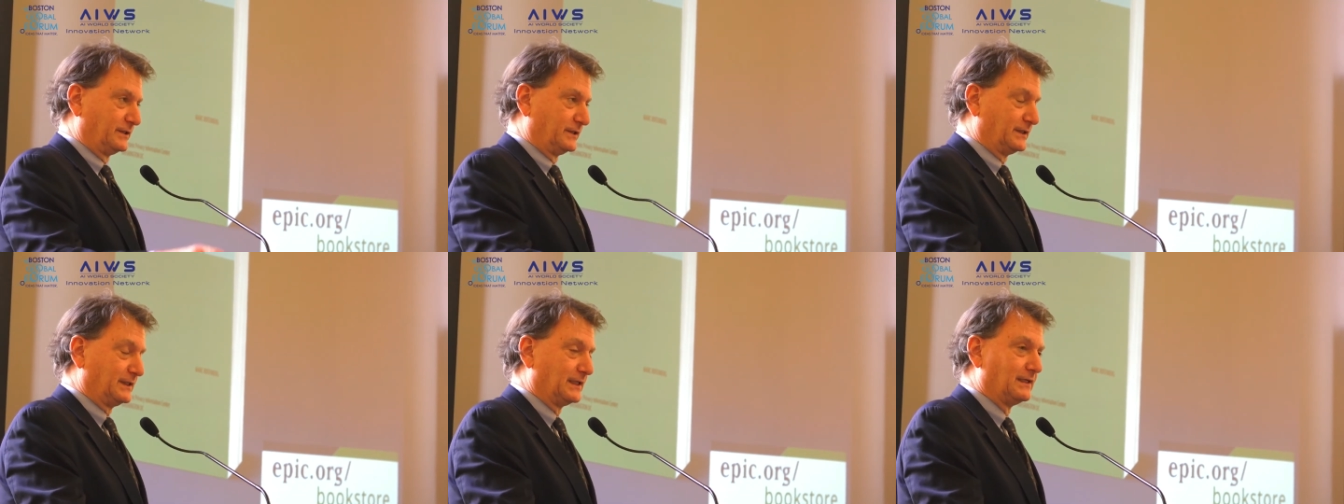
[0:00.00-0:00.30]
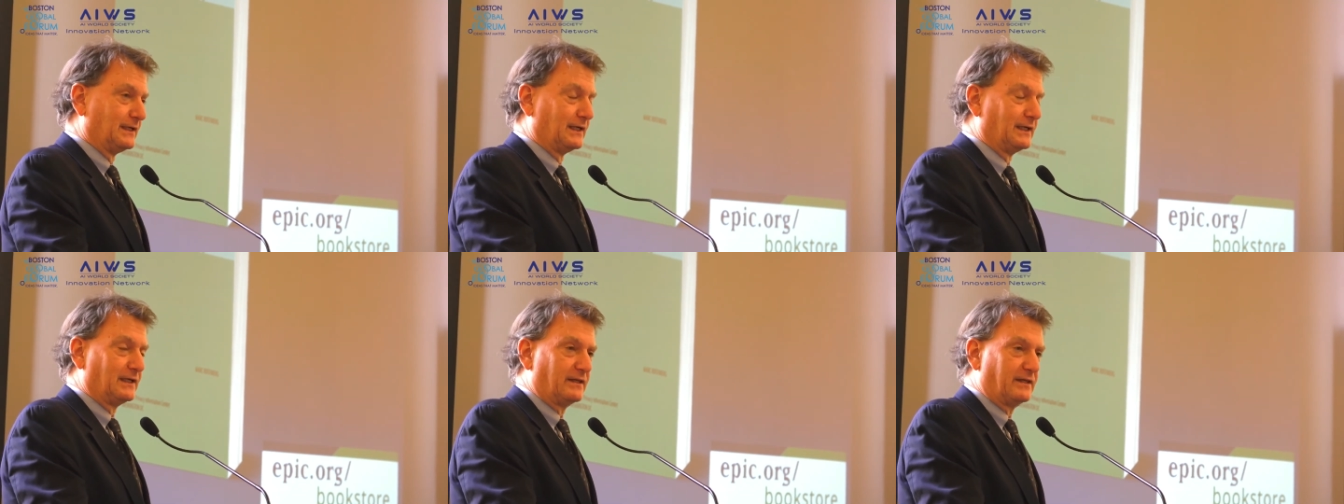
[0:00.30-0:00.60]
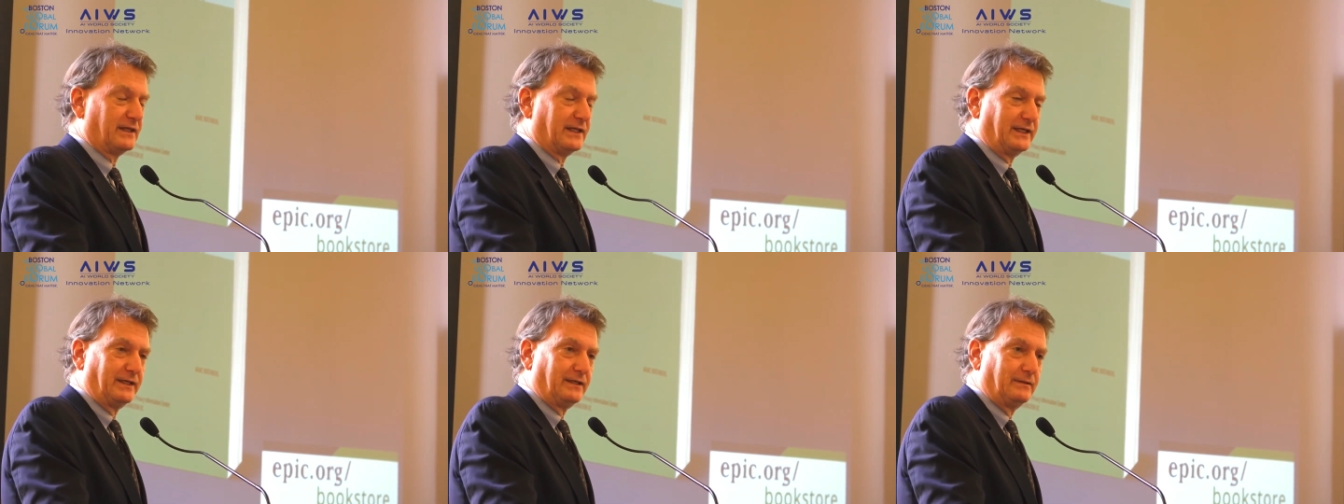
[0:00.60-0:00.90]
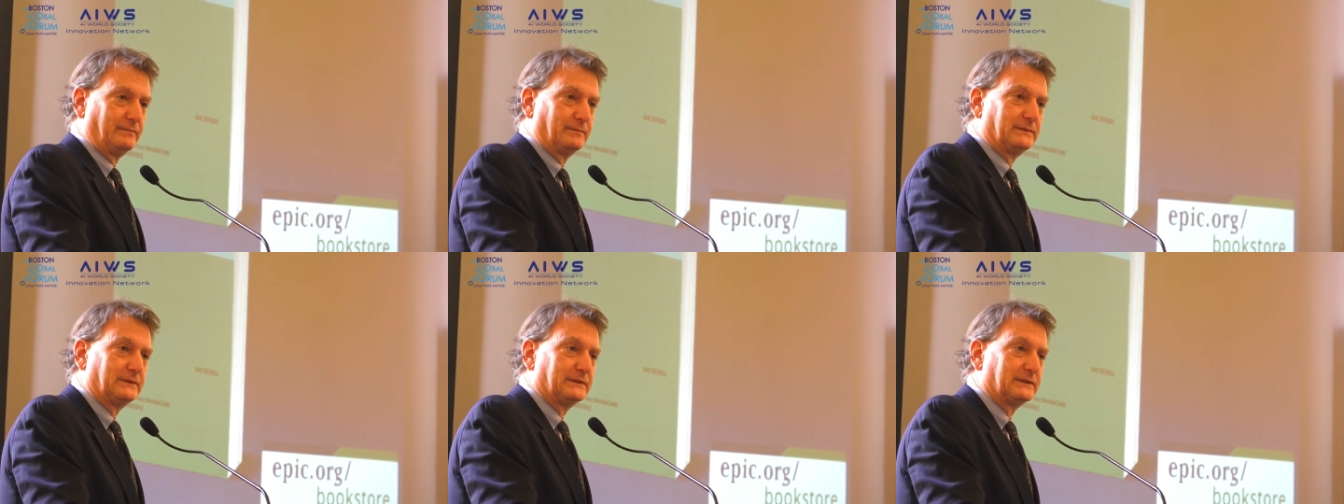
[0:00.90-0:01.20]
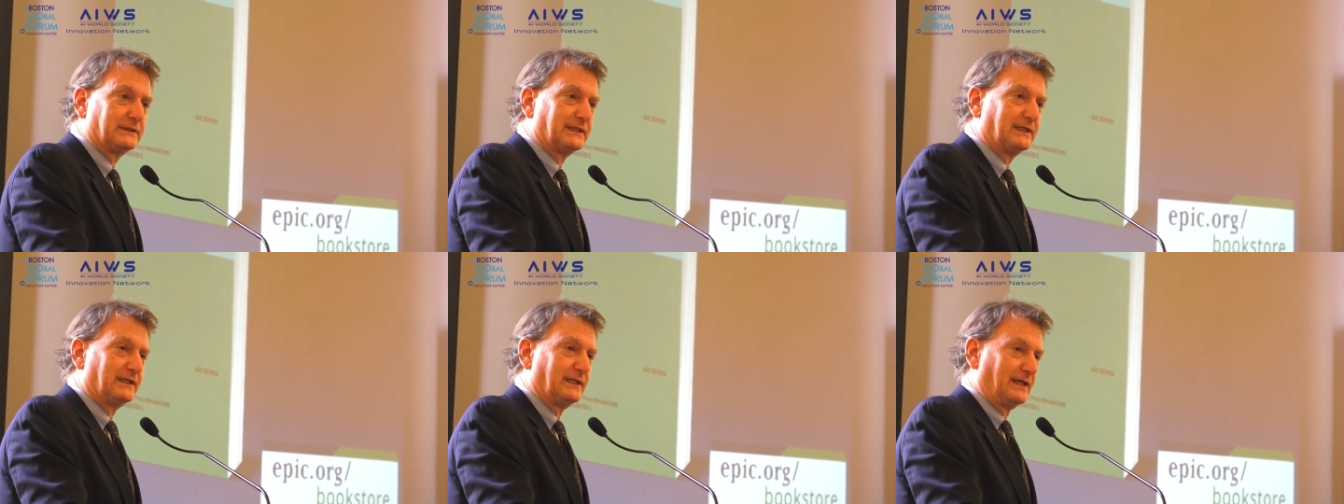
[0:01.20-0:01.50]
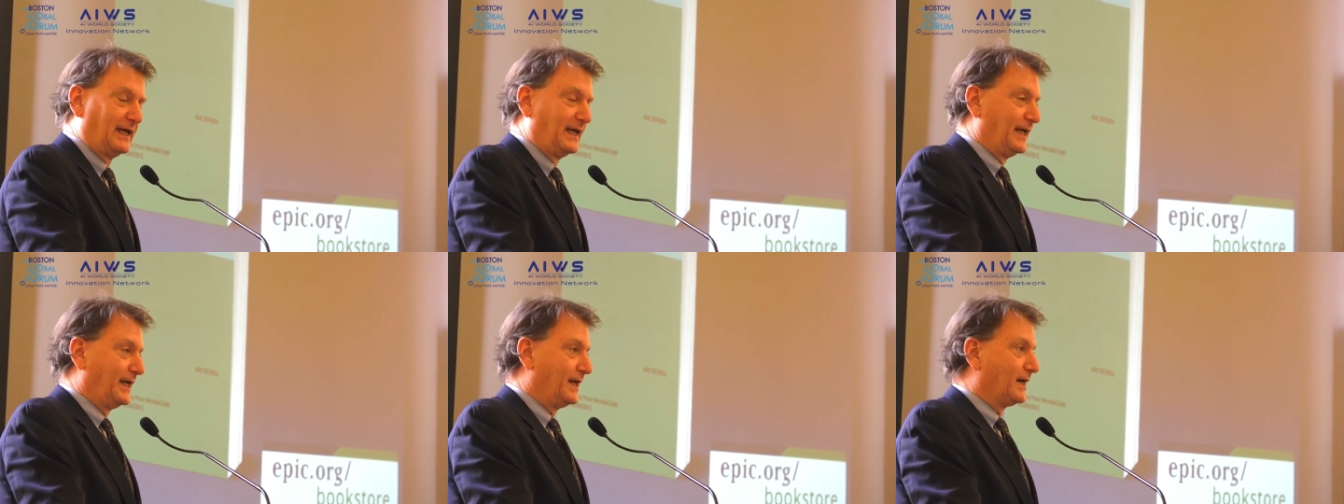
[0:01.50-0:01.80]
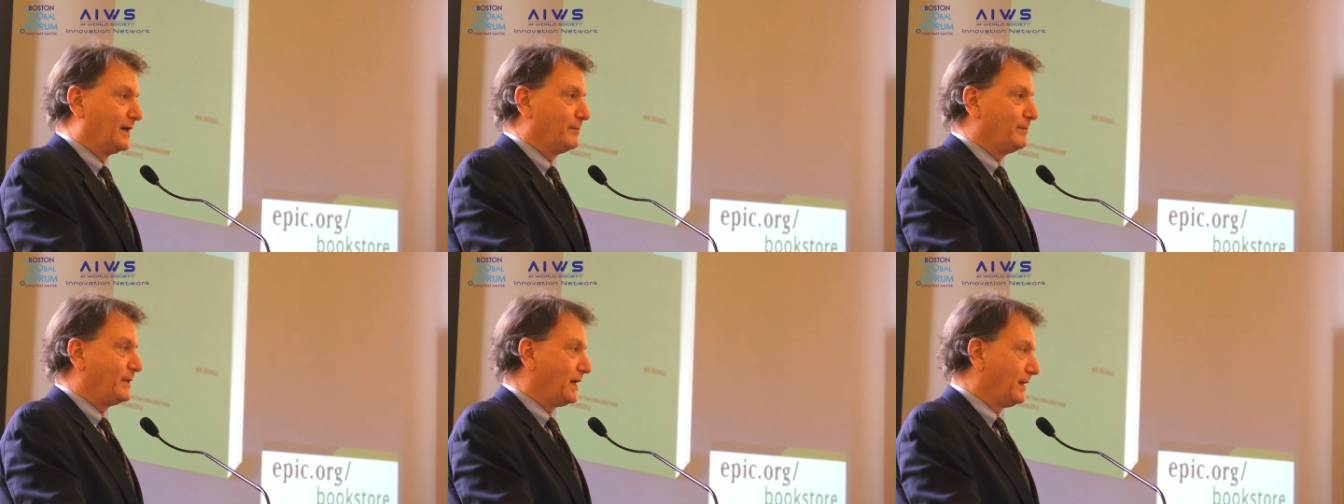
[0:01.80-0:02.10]
themes in AI
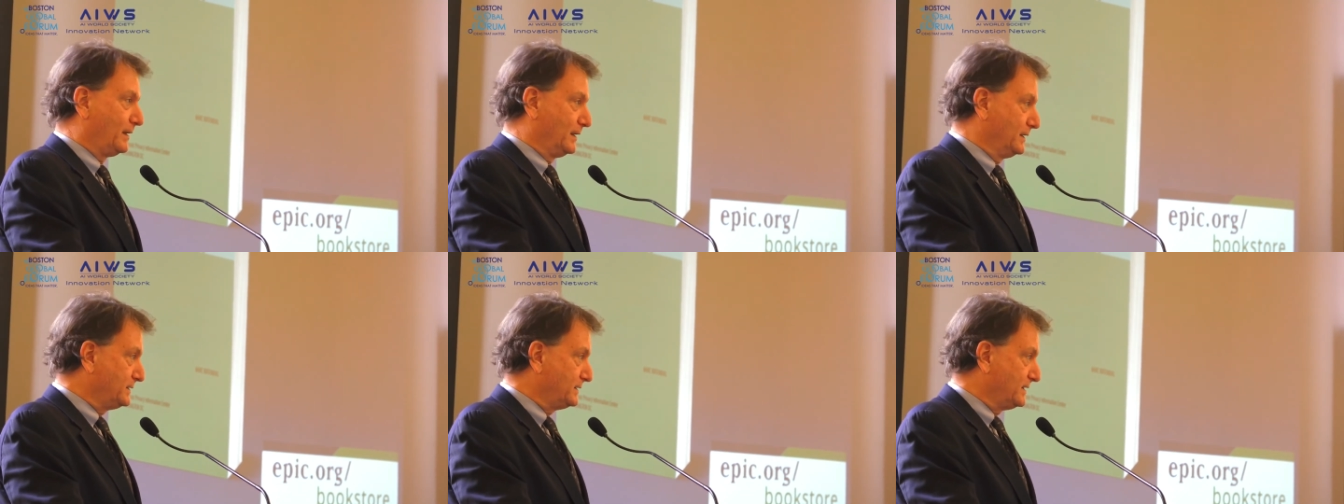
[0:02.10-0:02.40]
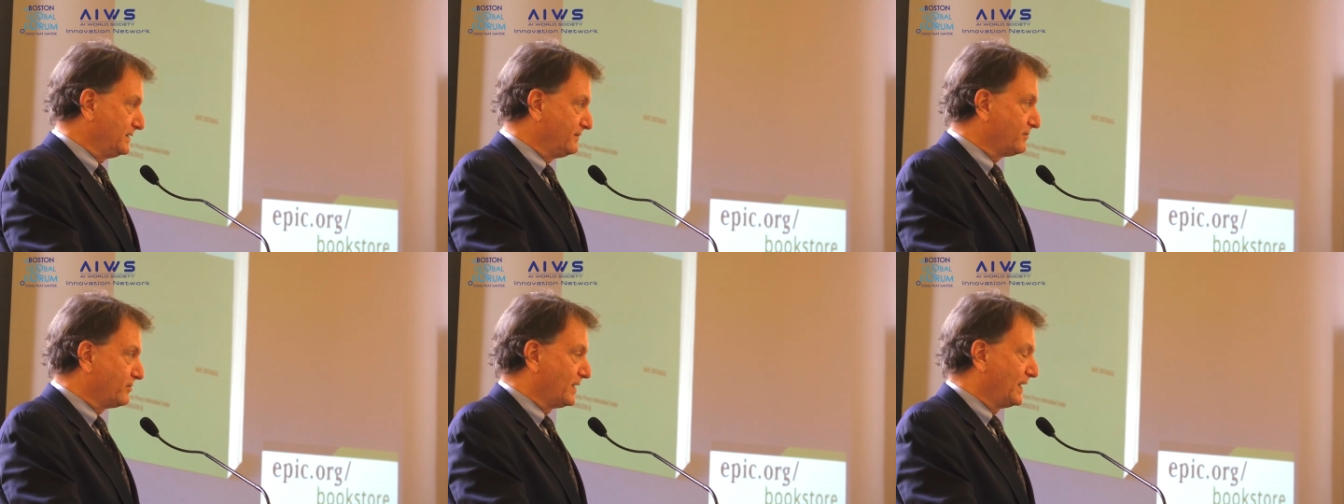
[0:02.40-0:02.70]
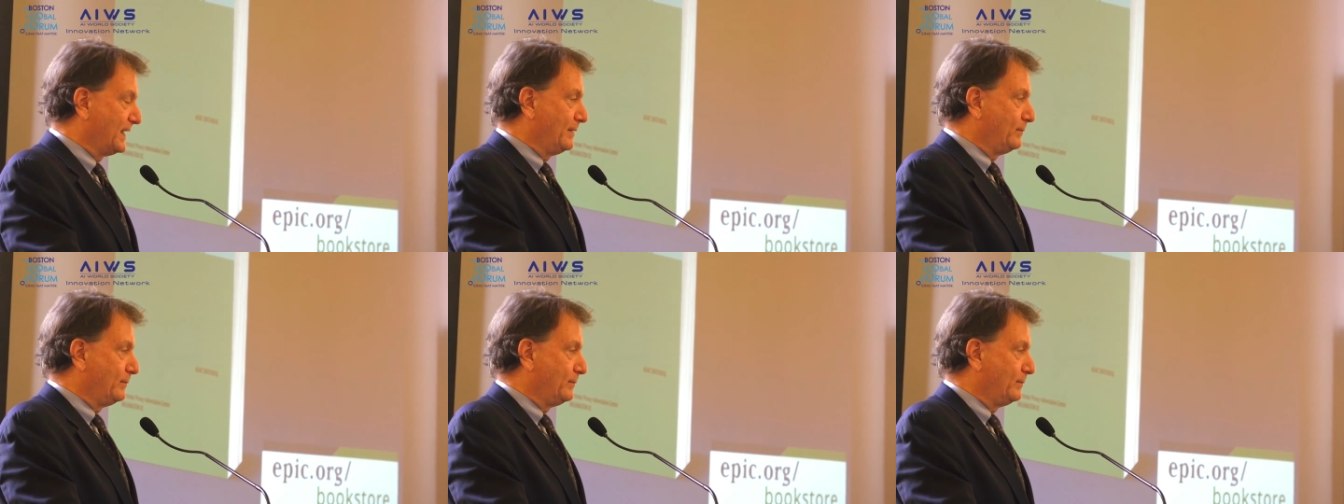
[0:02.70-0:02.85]
policy frameworks.